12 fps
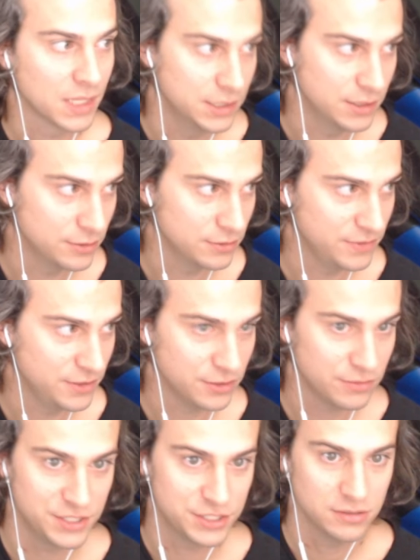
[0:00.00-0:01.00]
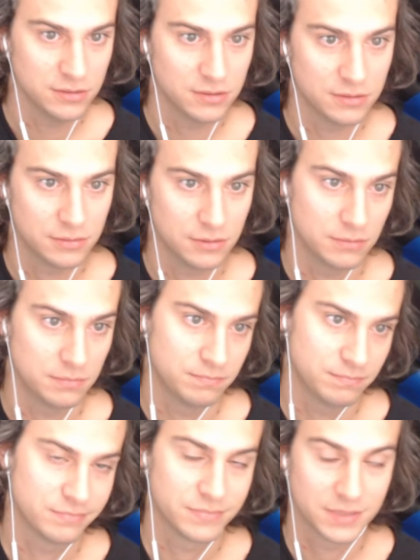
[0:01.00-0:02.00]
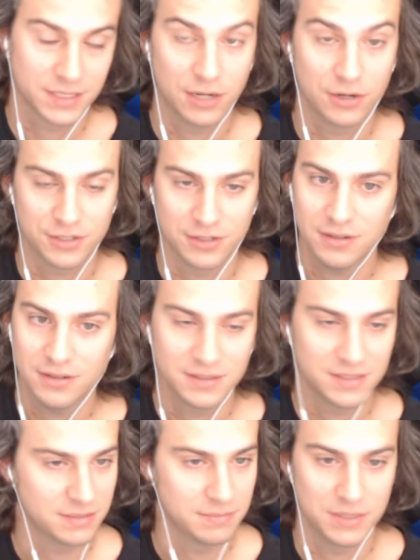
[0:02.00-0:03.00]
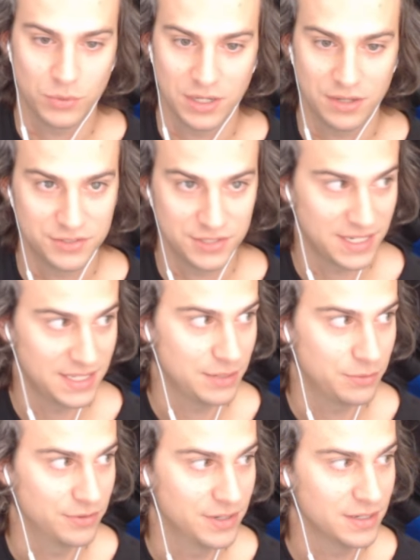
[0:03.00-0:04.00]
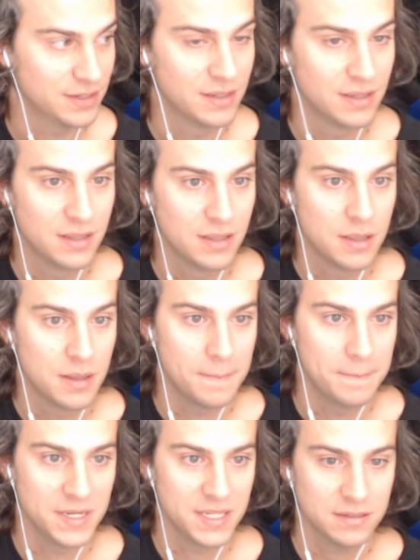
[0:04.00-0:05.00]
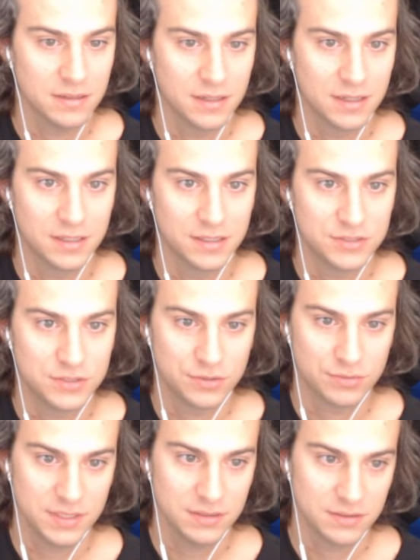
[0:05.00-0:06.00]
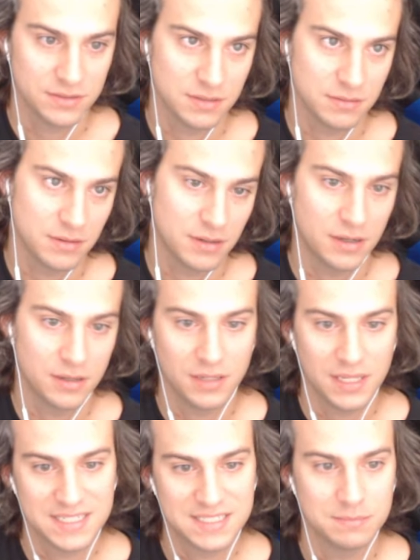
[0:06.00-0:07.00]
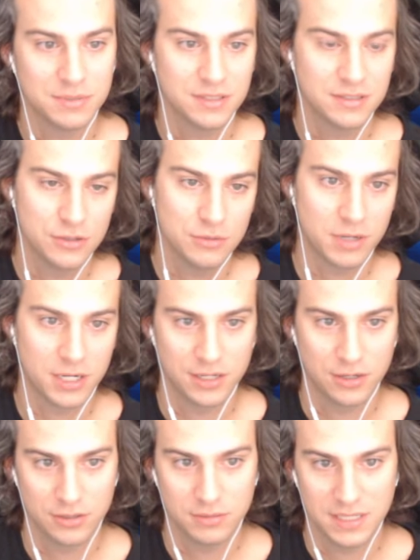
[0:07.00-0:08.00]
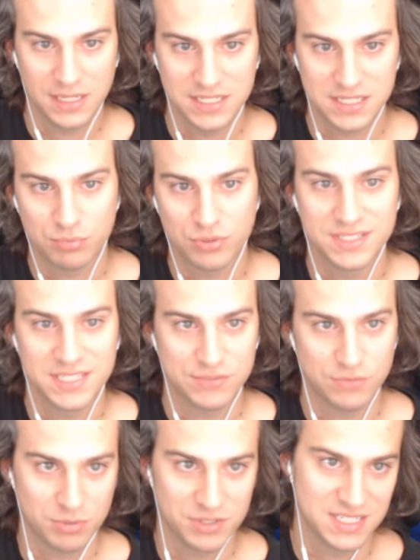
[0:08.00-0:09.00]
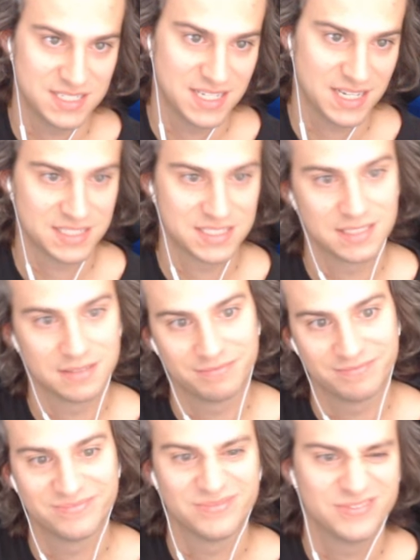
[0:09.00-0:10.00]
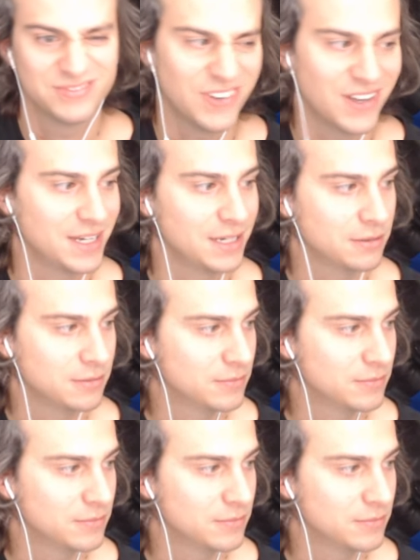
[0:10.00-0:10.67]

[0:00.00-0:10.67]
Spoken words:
Another vanilla creature, or character. It's going to be a while till I get that one right. Mini, 2/3. Unlike Simba, no bodyguard. Is a princess for princess decks. Fine.